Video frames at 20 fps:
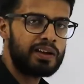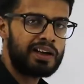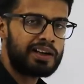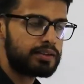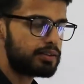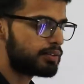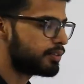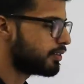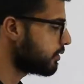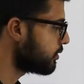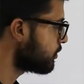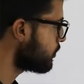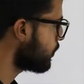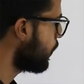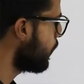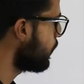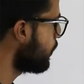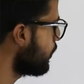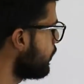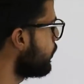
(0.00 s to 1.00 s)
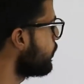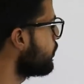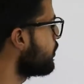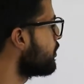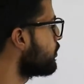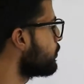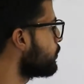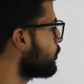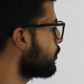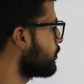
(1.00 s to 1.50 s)
let's just continue
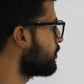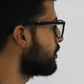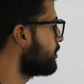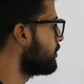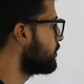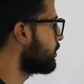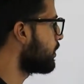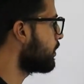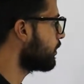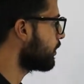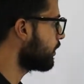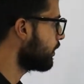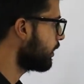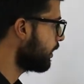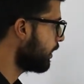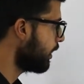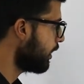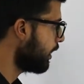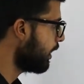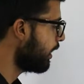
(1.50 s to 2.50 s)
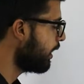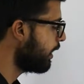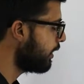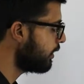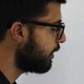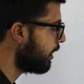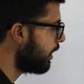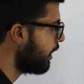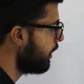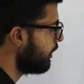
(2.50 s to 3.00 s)
this procedure.
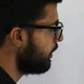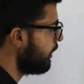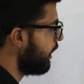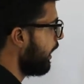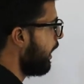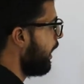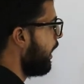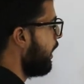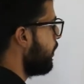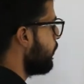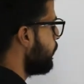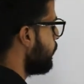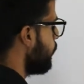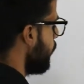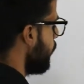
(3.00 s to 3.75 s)
And I'll add